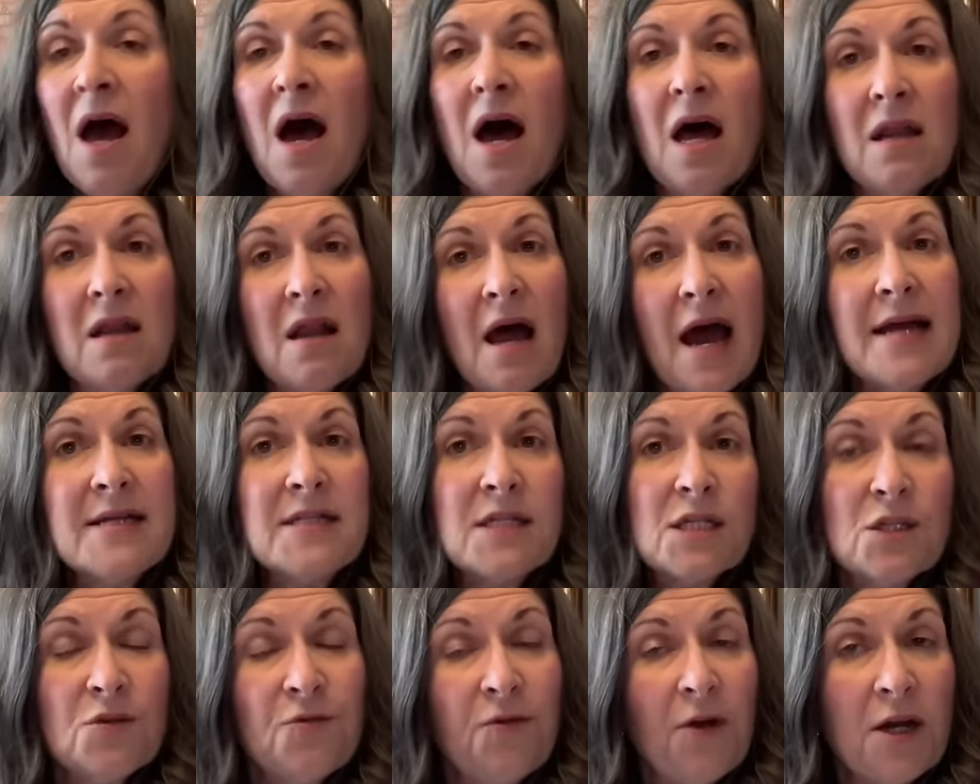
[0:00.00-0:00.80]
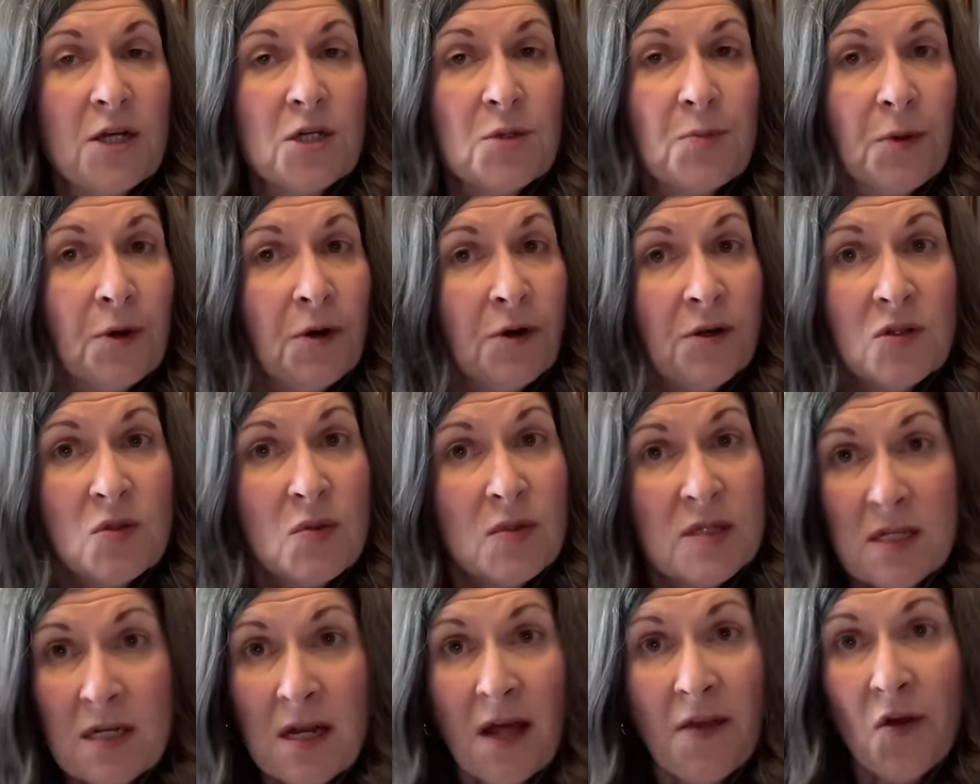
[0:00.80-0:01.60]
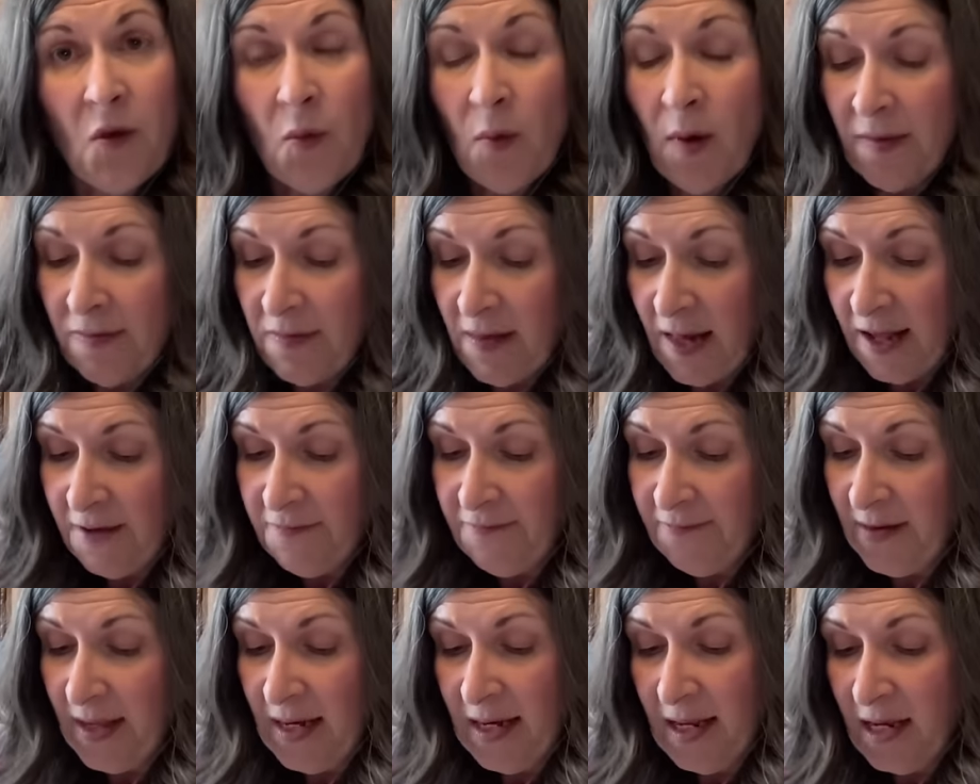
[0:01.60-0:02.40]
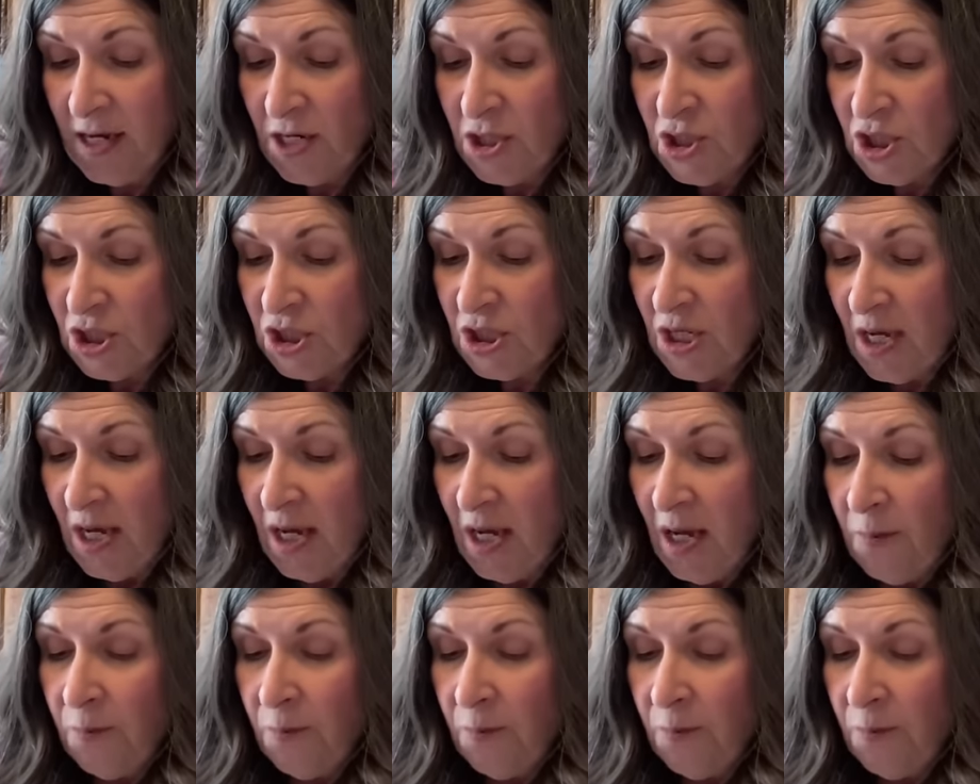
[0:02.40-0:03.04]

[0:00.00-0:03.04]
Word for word: Eliza's French Birds was another one that I finished.